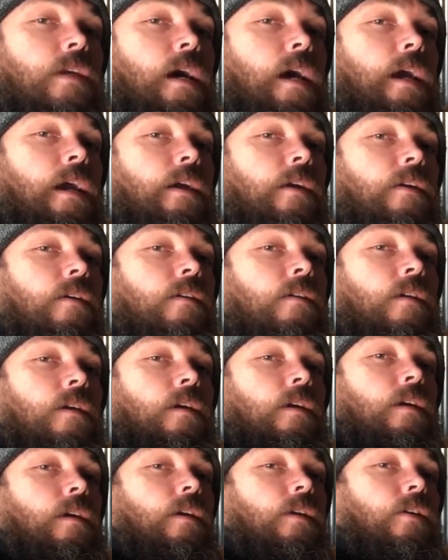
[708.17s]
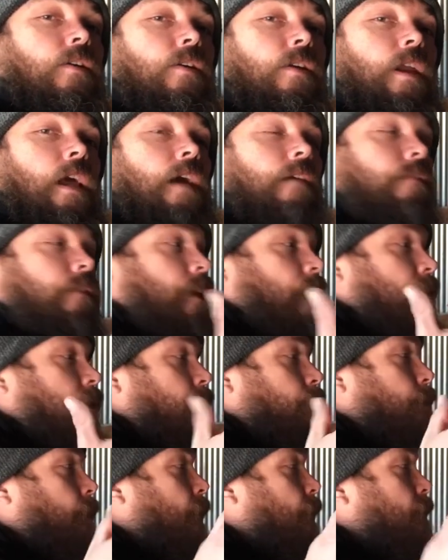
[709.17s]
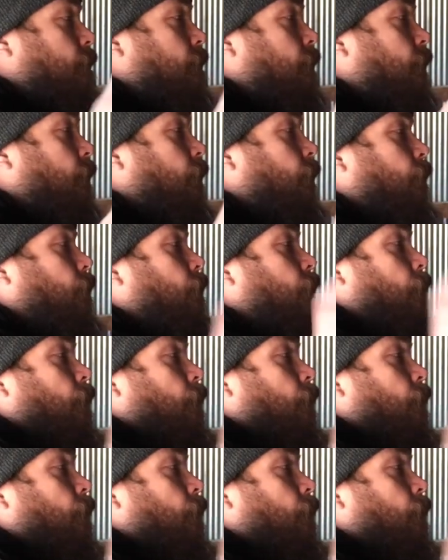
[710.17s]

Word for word: tire, you're going to have less space here